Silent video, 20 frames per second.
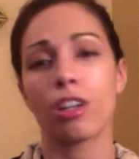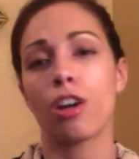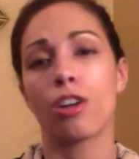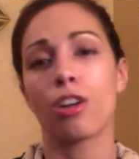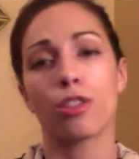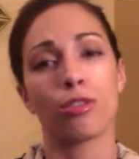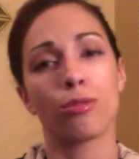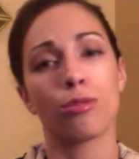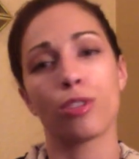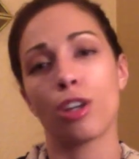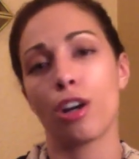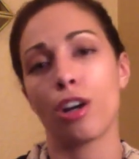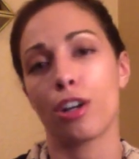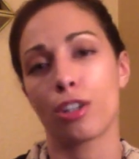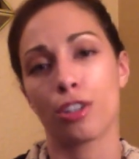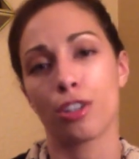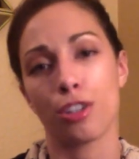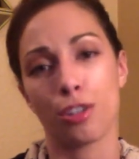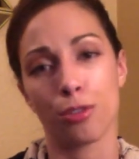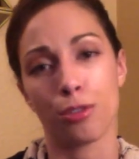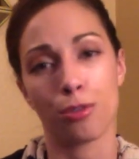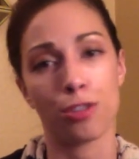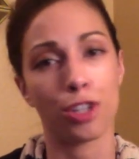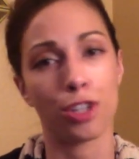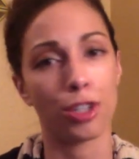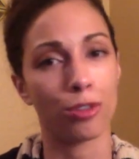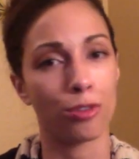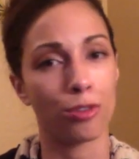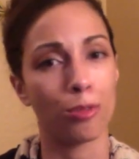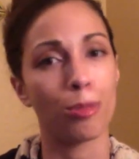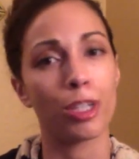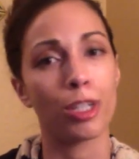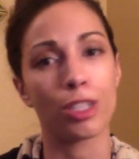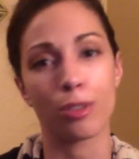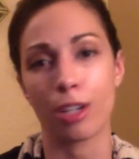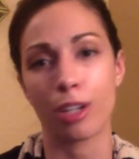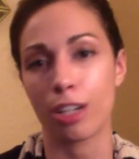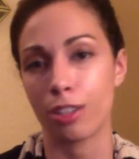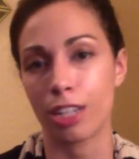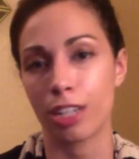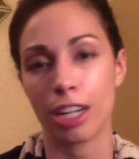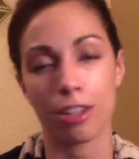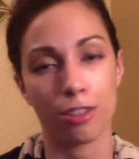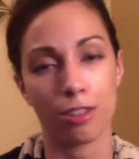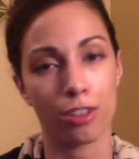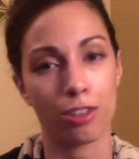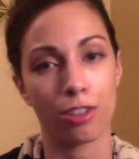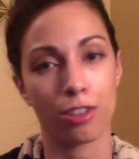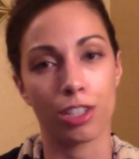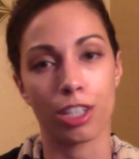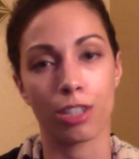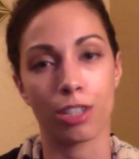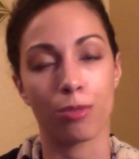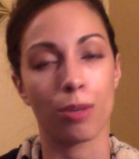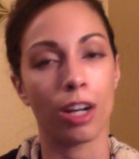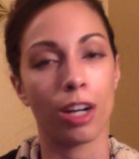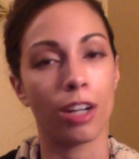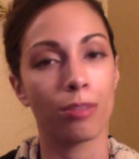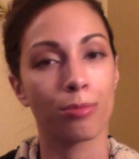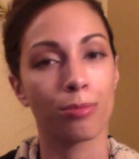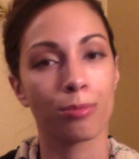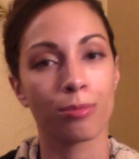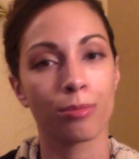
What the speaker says: also talk to general mental health counselors as well.